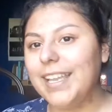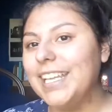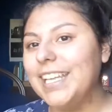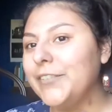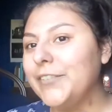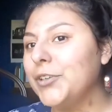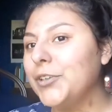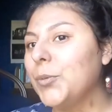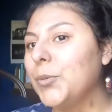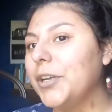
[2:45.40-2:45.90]

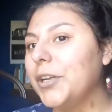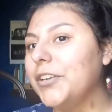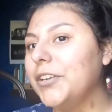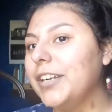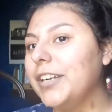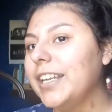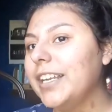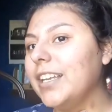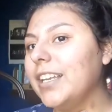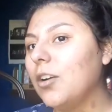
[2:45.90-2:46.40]
And if you're
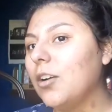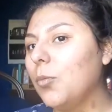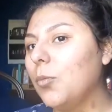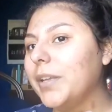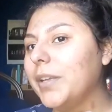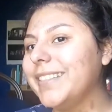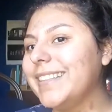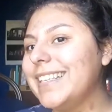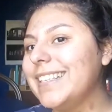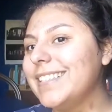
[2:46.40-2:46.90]
wondering
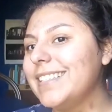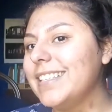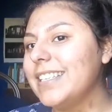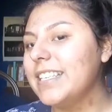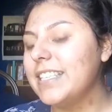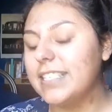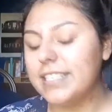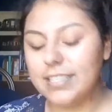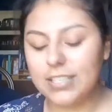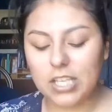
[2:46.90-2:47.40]
what this
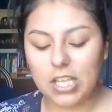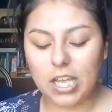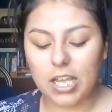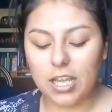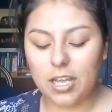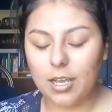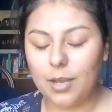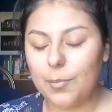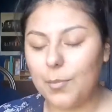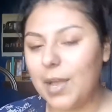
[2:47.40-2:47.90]
is,
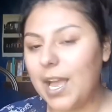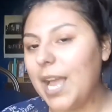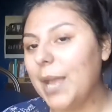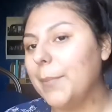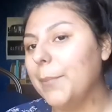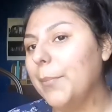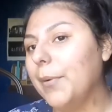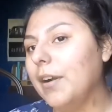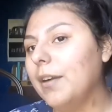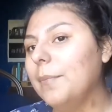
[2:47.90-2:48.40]
I
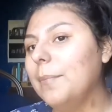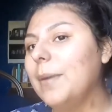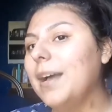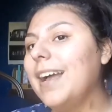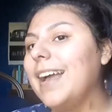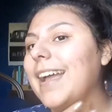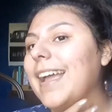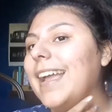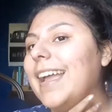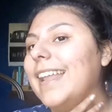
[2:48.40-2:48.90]
burnt
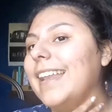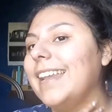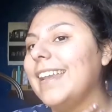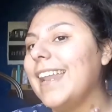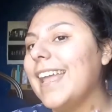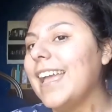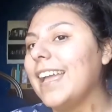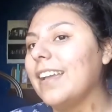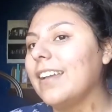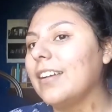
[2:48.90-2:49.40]
my
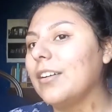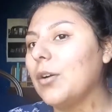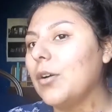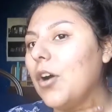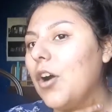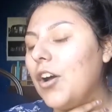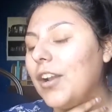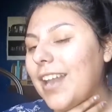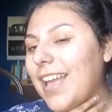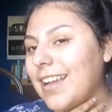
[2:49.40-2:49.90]
neck
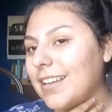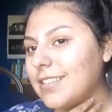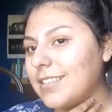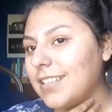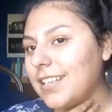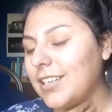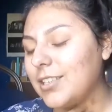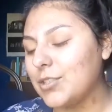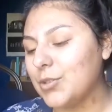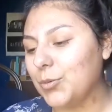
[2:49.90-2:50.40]
on
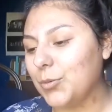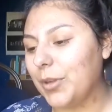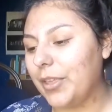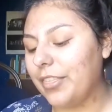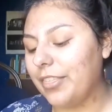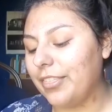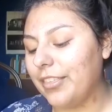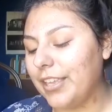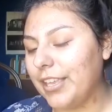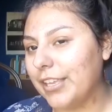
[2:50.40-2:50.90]
accident with
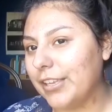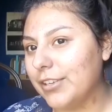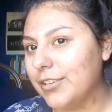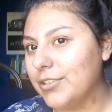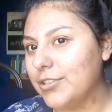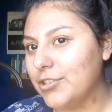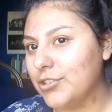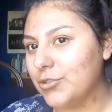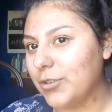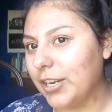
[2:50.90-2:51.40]
the
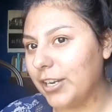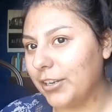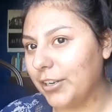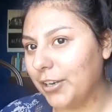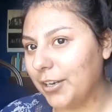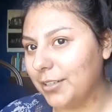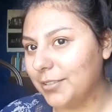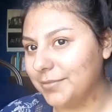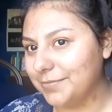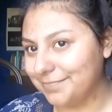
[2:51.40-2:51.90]

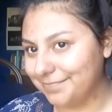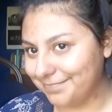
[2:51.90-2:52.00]
straightener.